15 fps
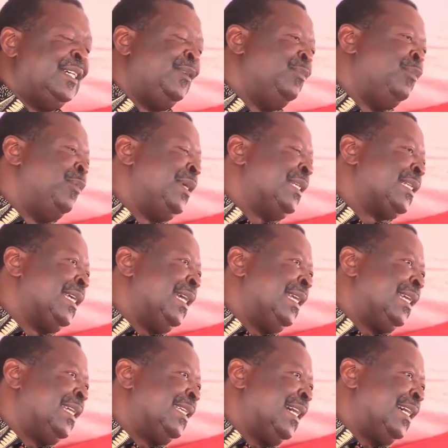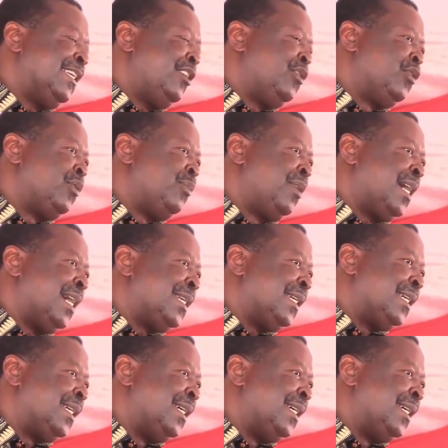Mumesikia nikitaja nusu mkate?